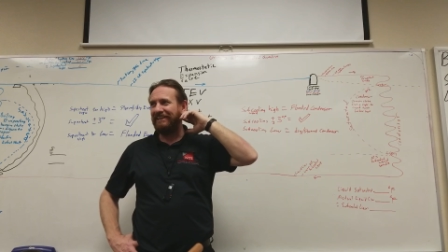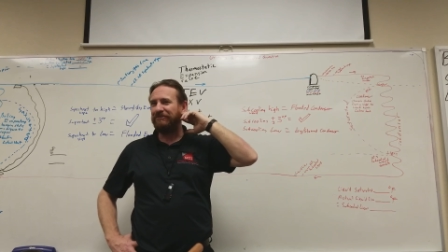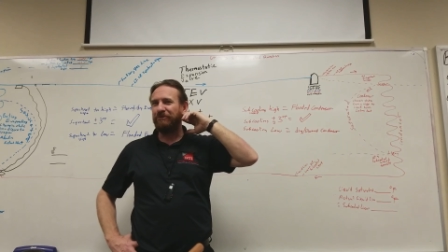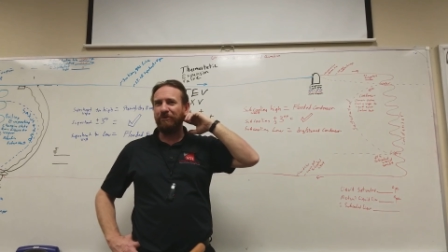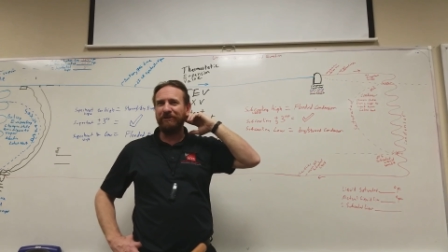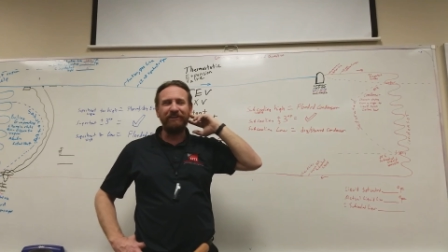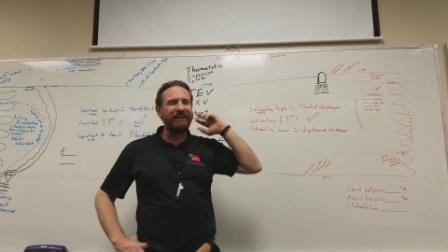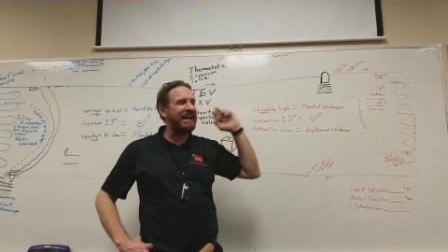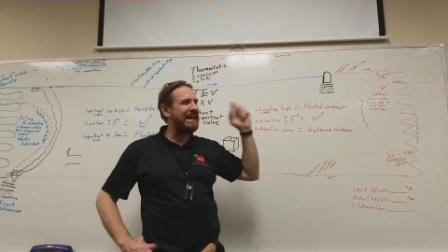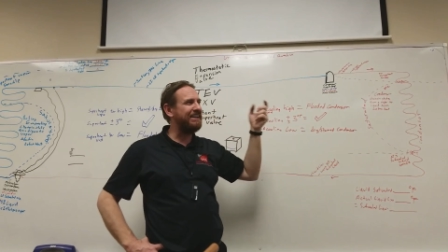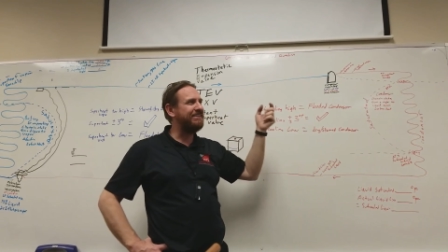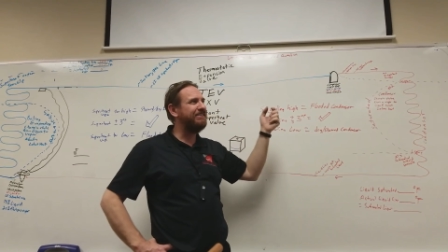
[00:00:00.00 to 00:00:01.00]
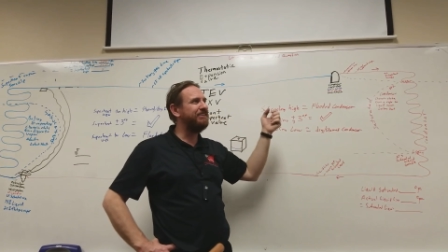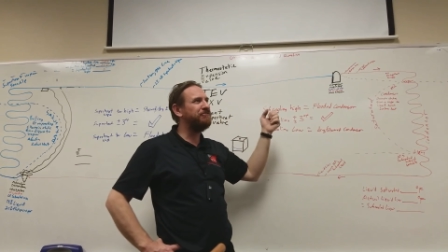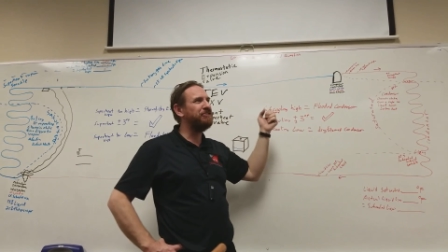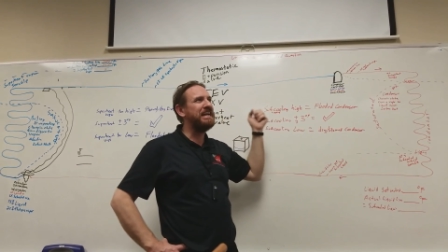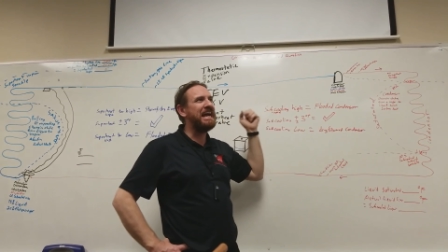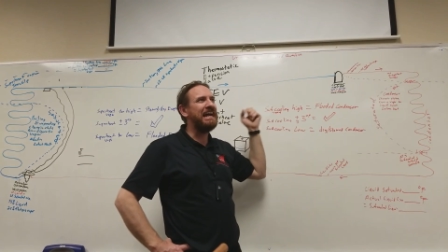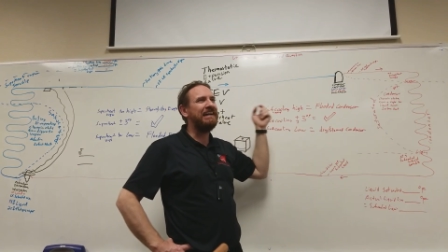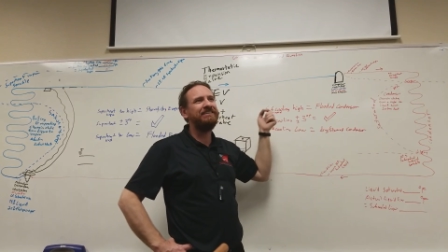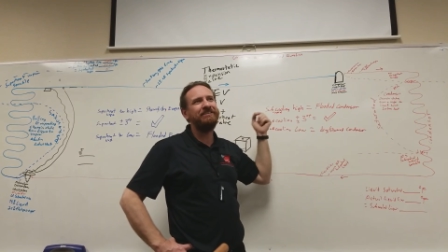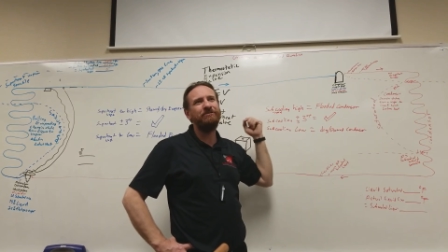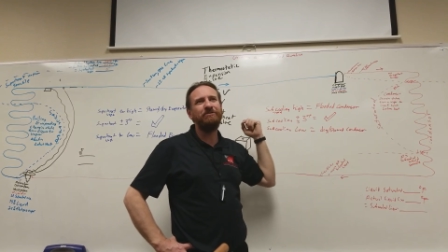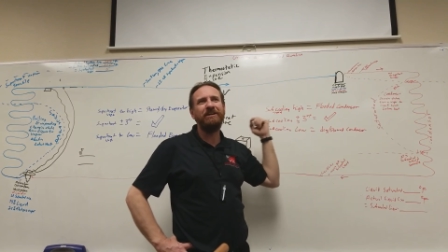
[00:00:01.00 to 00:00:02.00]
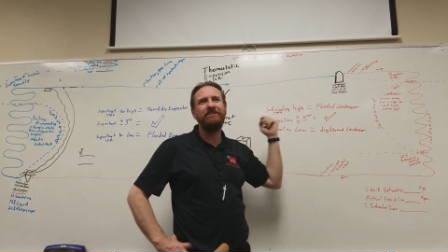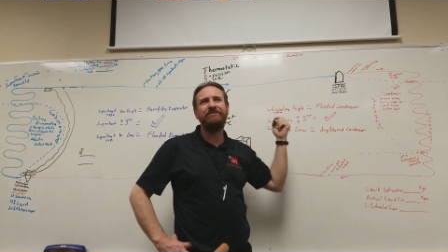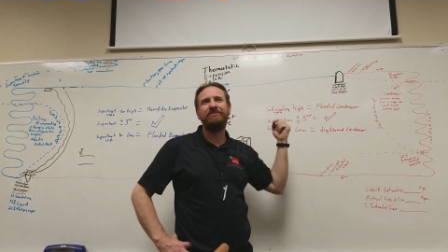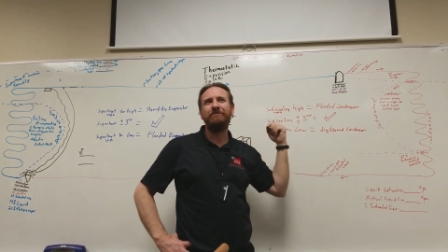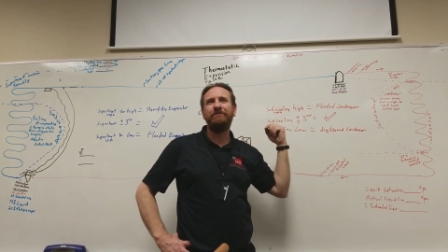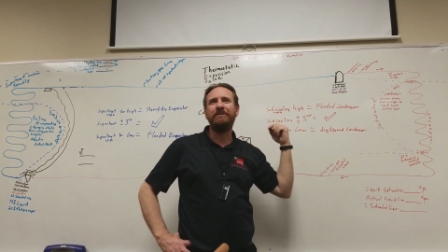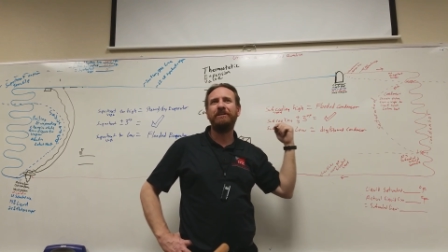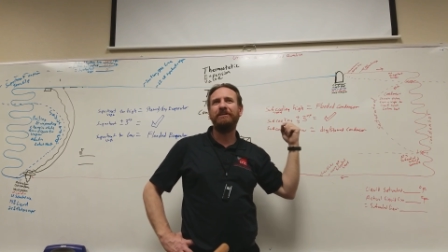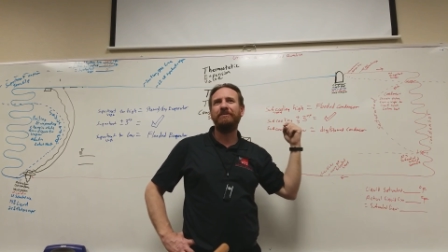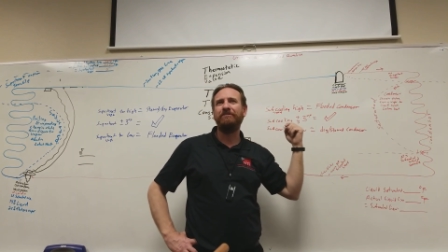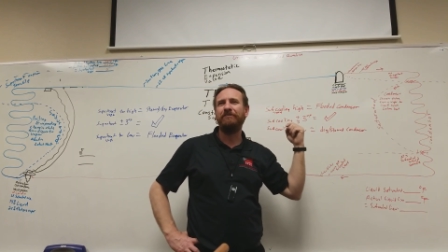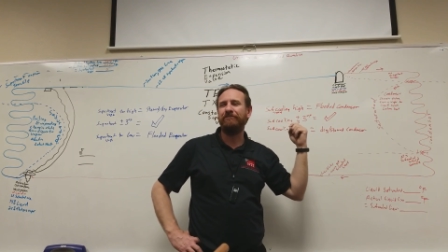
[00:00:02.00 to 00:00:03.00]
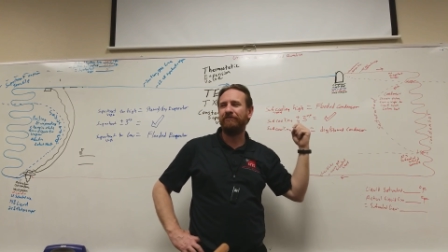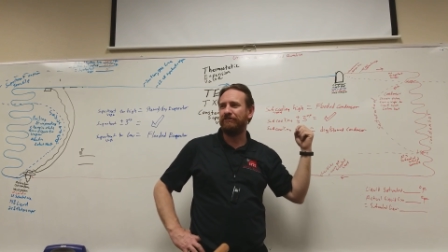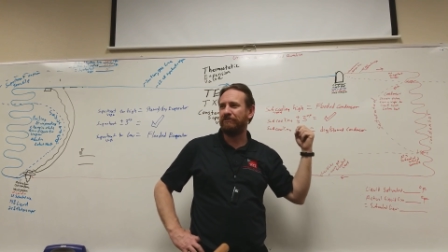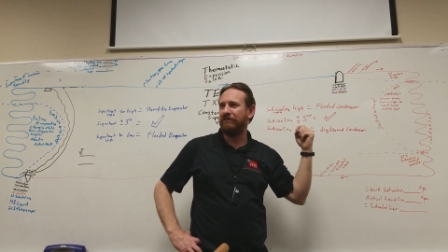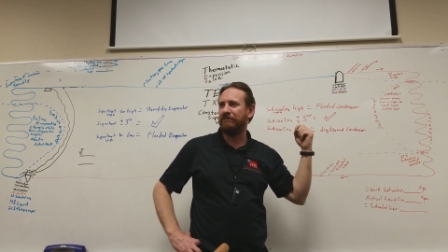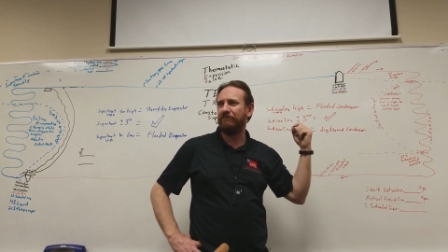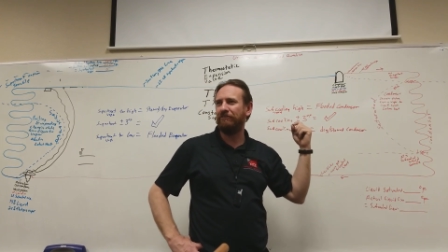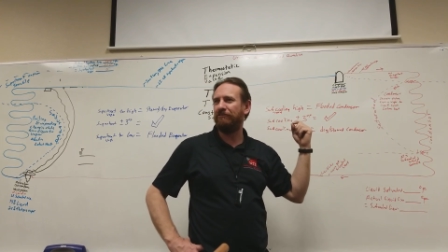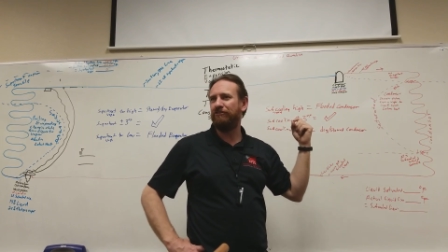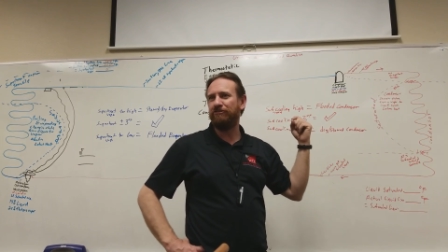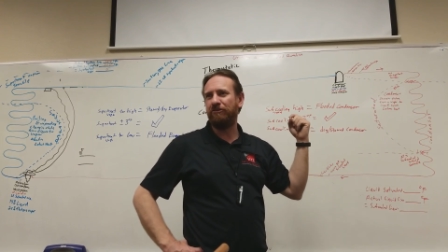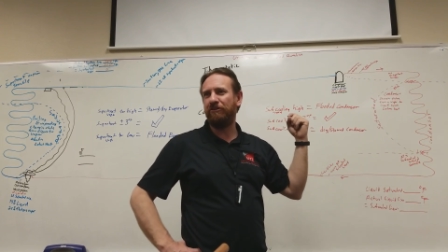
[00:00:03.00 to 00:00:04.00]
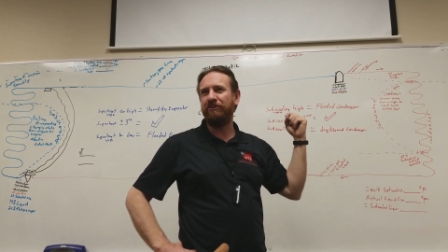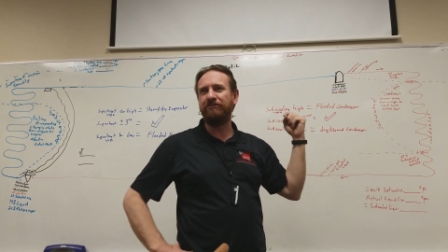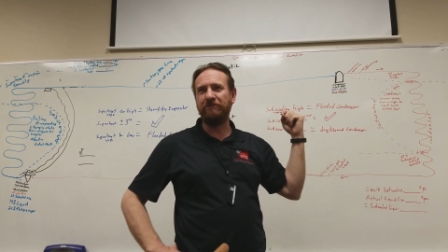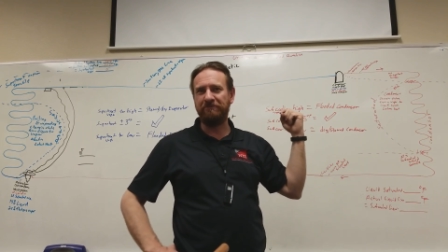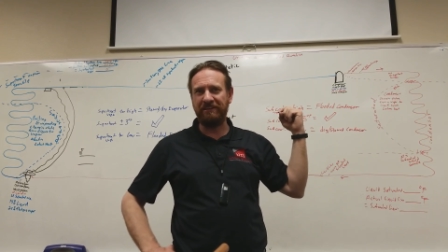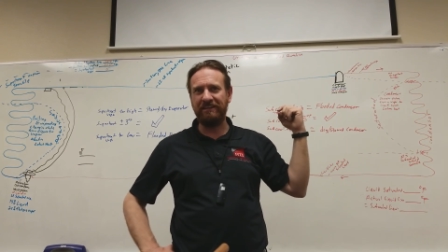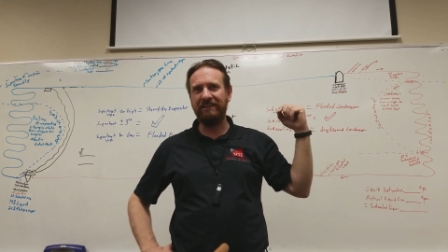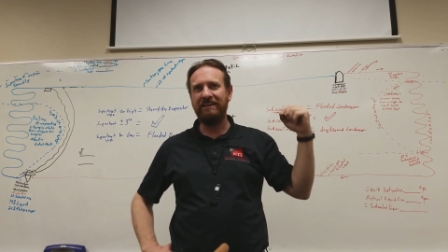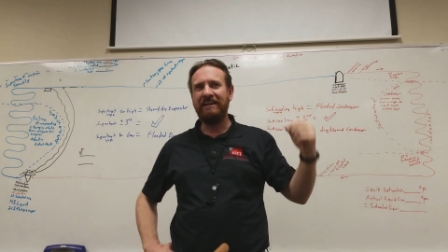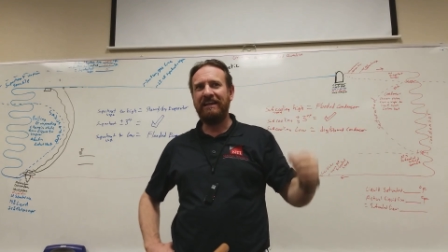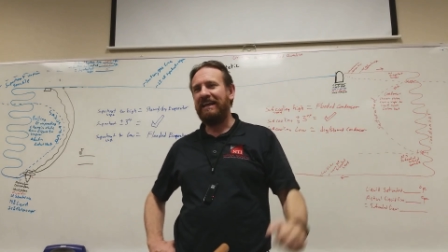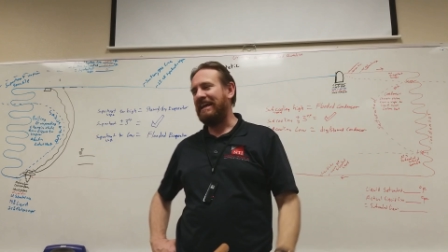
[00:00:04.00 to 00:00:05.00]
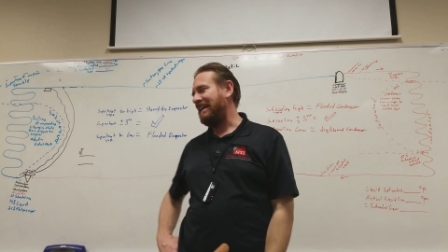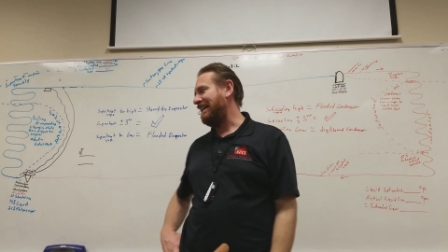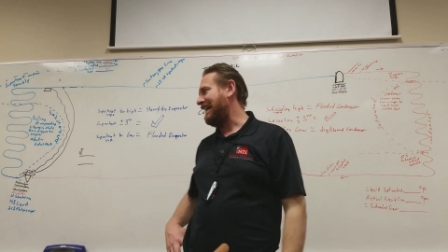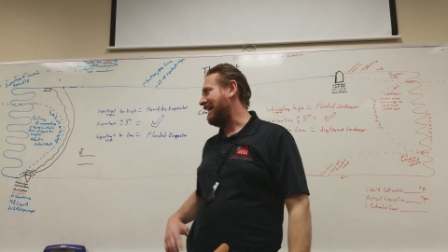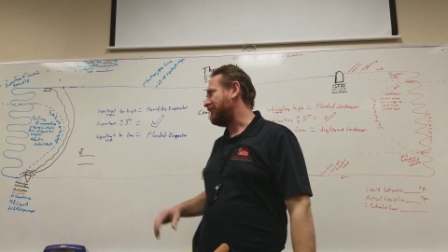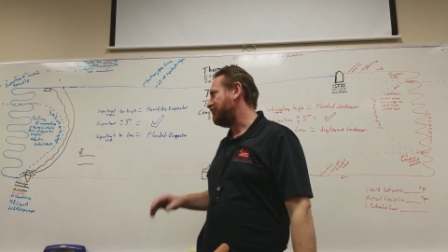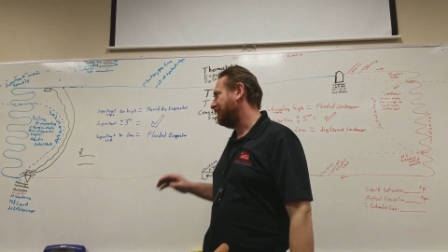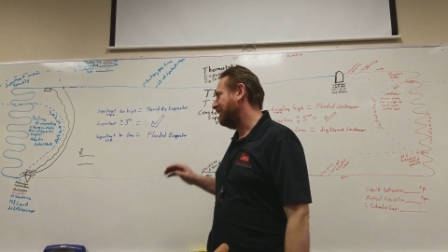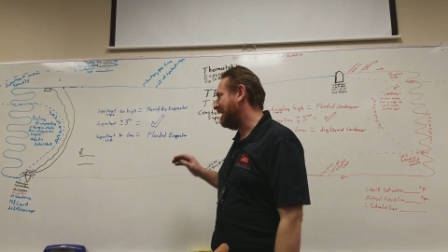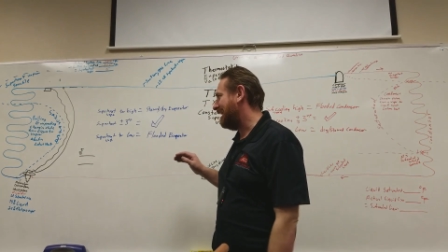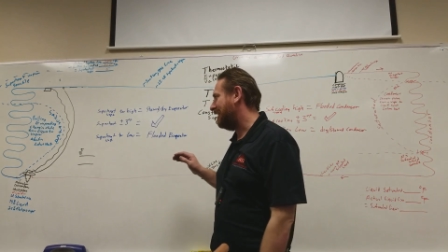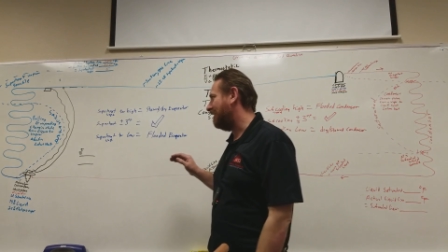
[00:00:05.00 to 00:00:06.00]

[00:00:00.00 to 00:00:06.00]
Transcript: this oil additive reacted with some of the refrigerant or refrigerant oil or something, and it actually got